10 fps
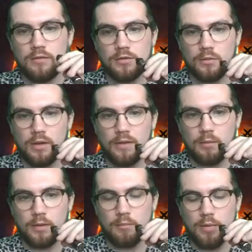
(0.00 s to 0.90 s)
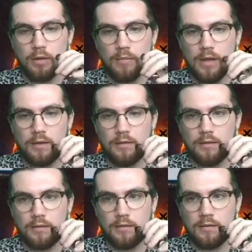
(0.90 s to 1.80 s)
so I think we can bottom that.
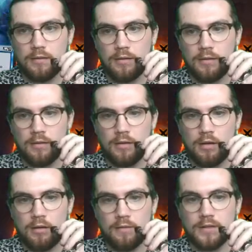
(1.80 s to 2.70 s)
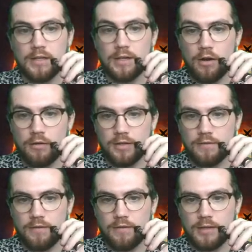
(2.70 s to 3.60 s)
Vidilian Arcanist,
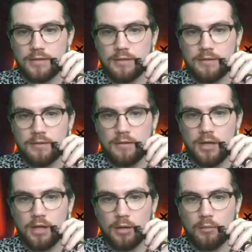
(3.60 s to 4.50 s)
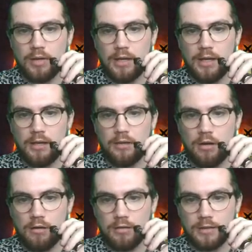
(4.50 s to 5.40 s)
very nice. I can play the
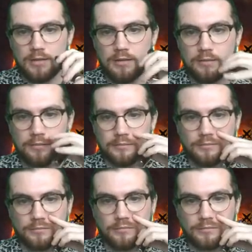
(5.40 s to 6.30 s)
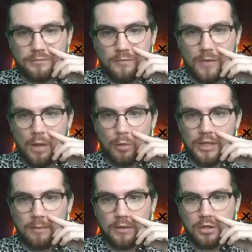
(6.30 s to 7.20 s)
Arcanist, and we'll
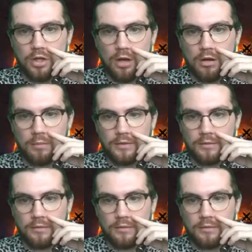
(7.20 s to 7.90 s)
keep the Shock up.